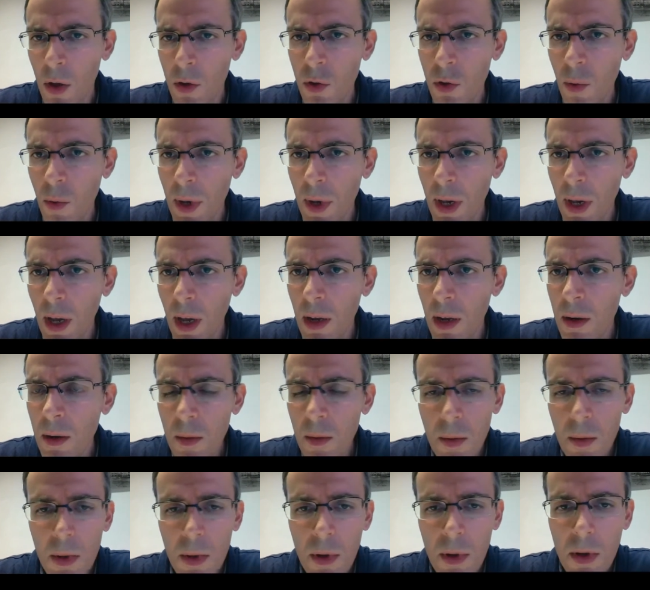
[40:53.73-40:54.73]
So we
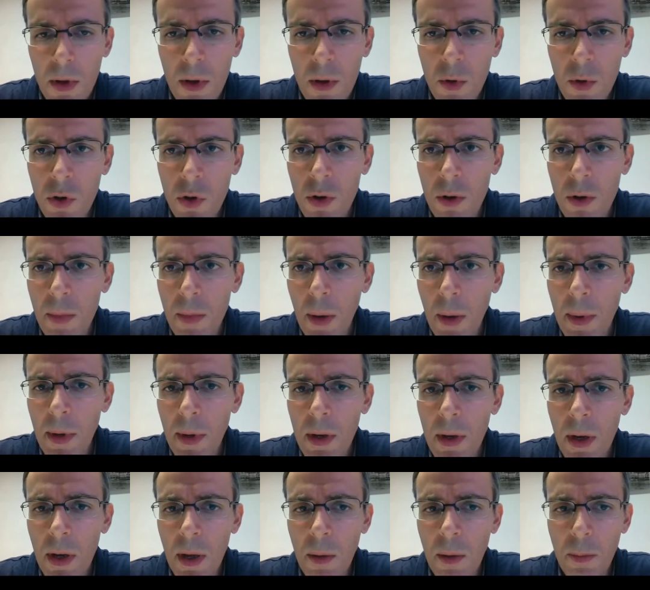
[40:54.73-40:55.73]
should
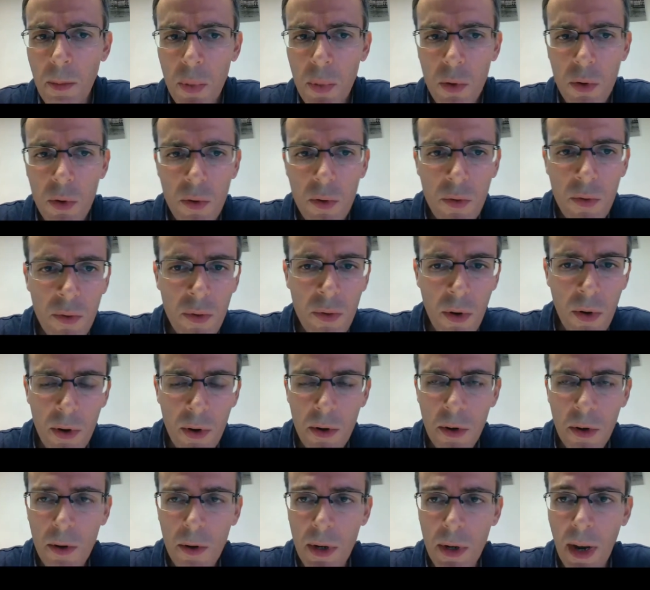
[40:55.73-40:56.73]
maybe improve
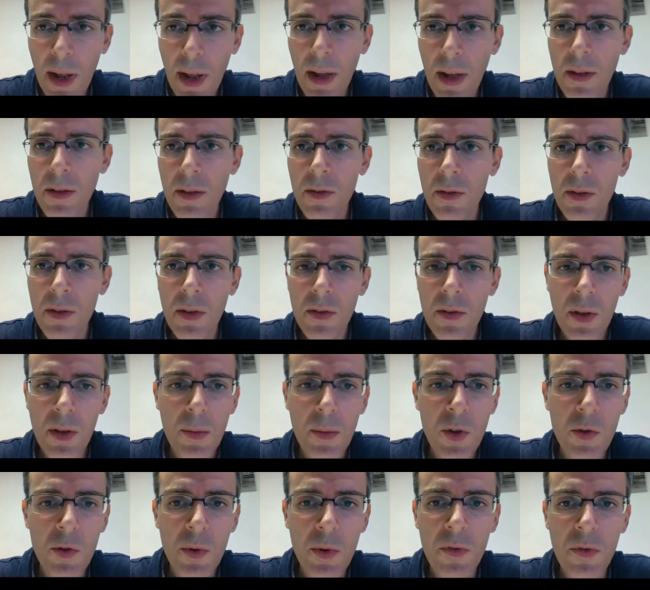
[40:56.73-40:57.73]
or enhance this
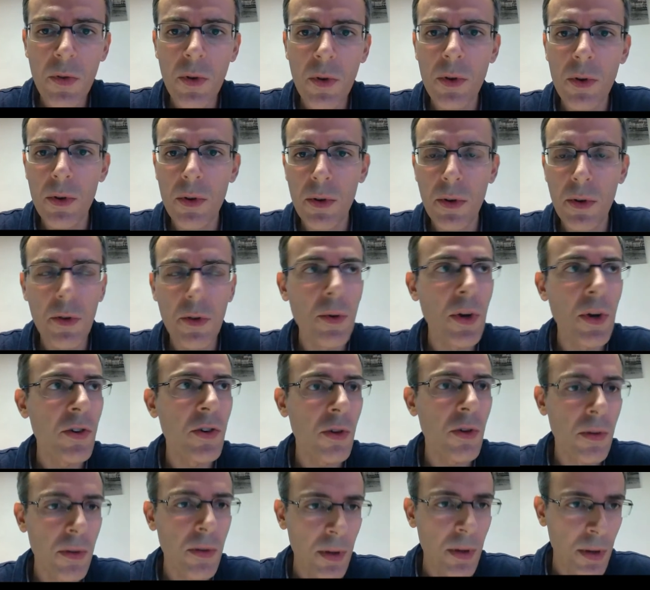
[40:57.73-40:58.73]
image before the
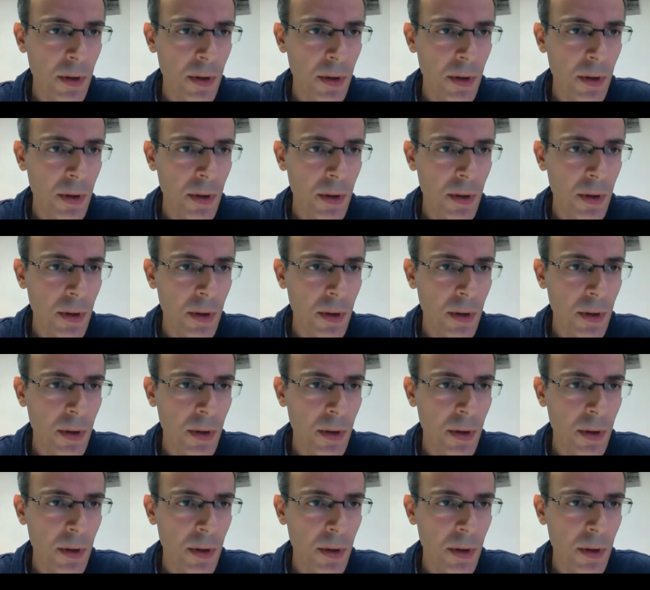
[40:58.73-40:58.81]
threshold.